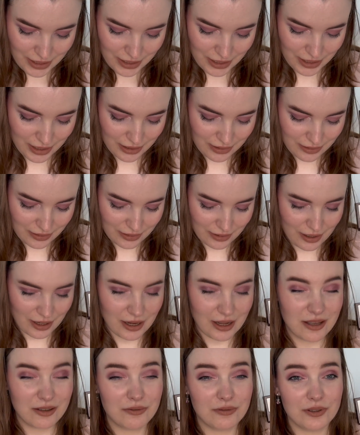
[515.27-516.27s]
and
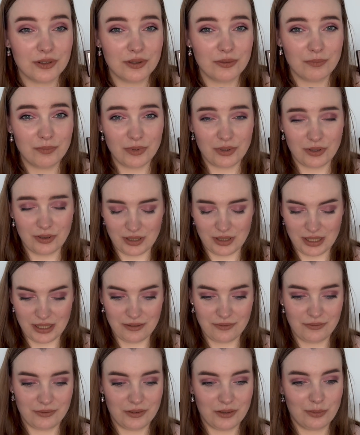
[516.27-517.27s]
I will be
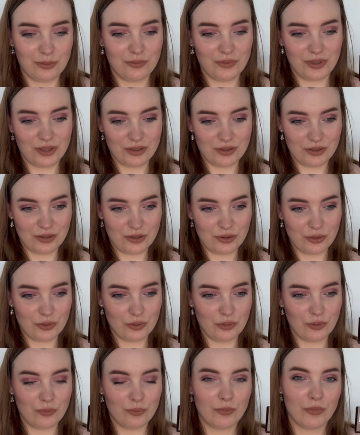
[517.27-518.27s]
left with
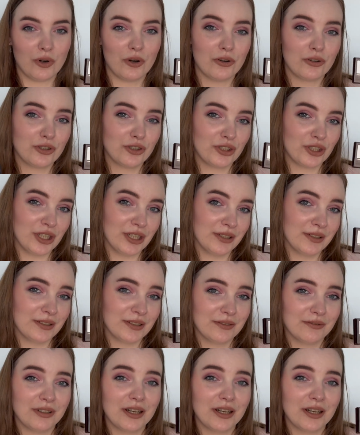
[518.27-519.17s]
2 more shades.